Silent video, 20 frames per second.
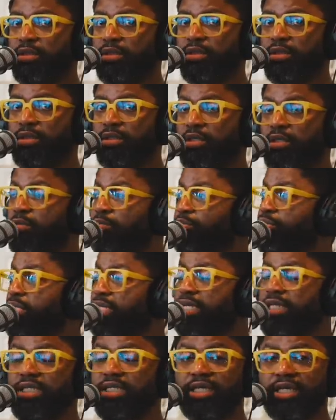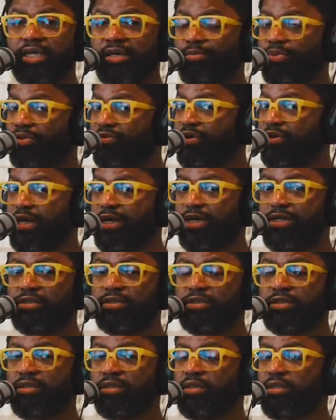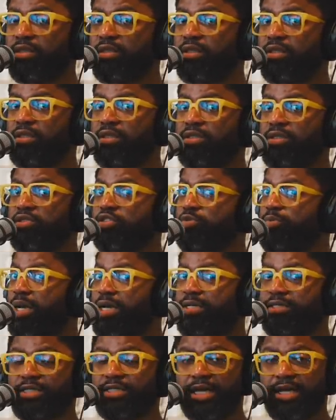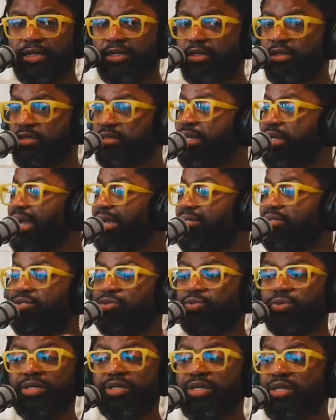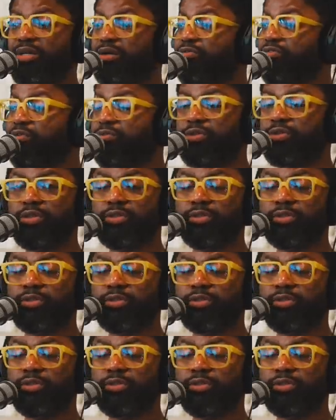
completely improvised, spontaneous. I just want to hear from you.